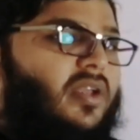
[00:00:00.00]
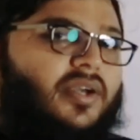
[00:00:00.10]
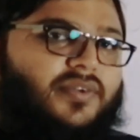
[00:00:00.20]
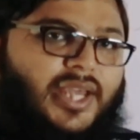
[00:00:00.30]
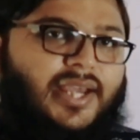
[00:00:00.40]

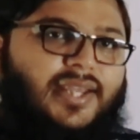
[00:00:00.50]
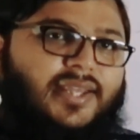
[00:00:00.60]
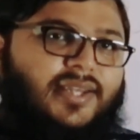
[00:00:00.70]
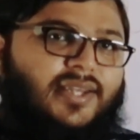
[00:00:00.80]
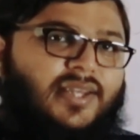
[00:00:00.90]

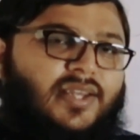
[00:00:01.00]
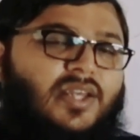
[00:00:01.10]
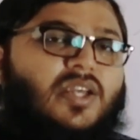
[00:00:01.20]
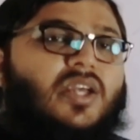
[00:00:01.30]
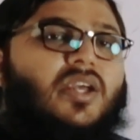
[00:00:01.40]
Okay,
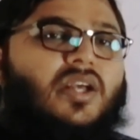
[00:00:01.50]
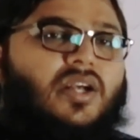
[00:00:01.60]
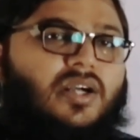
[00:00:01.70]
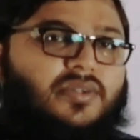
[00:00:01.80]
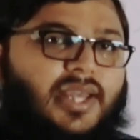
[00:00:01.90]

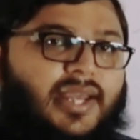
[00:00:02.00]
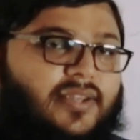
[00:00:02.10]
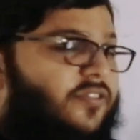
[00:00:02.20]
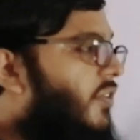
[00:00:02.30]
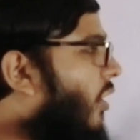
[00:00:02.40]

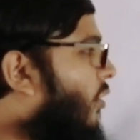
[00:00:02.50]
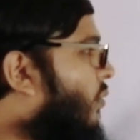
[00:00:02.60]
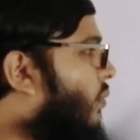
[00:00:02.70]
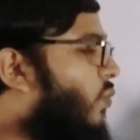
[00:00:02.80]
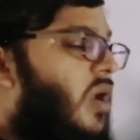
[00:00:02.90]
so
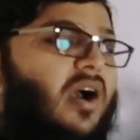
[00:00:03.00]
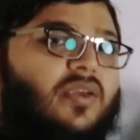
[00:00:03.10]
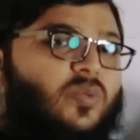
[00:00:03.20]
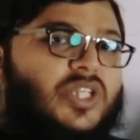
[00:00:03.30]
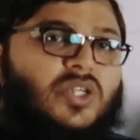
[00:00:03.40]

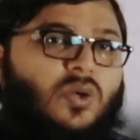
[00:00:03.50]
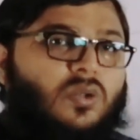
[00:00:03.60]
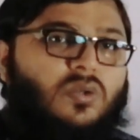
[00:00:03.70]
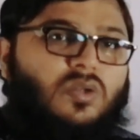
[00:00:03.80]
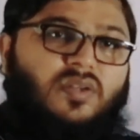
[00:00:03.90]
why we
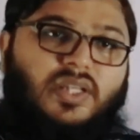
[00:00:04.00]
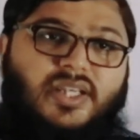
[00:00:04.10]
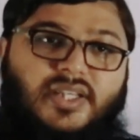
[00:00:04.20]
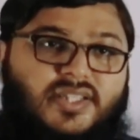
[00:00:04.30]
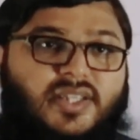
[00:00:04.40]
call
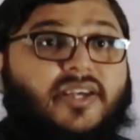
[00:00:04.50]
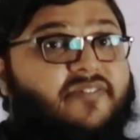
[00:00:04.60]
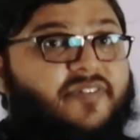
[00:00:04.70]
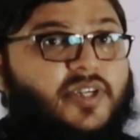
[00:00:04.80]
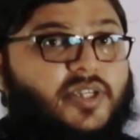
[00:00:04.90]
it
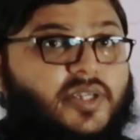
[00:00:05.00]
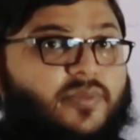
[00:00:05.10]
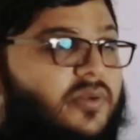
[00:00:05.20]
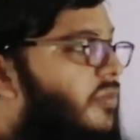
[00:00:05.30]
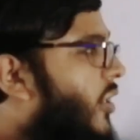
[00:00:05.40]

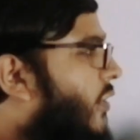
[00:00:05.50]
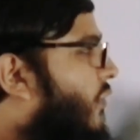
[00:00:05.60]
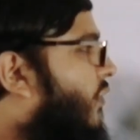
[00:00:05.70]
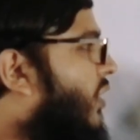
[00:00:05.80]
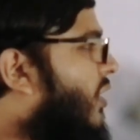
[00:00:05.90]
verb?
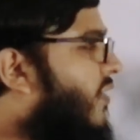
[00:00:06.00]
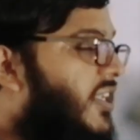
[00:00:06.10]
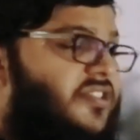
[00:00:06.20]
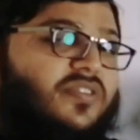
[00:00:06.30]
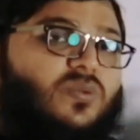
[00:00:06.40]
Because
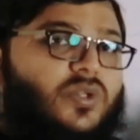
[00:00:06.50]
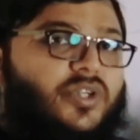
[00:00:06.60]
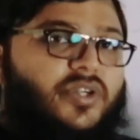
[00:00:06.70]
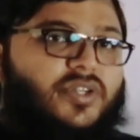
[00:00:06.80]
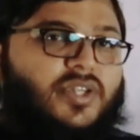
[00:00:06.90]
this
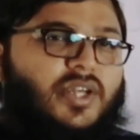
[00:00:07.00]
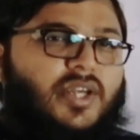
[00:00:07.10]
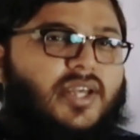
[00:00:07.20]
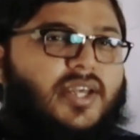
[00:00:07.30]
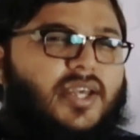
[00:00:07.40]
word
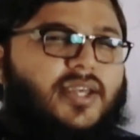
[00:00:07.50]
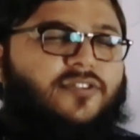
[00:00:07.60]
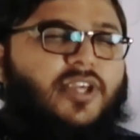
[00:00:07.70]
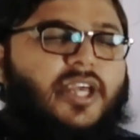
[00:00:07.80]
is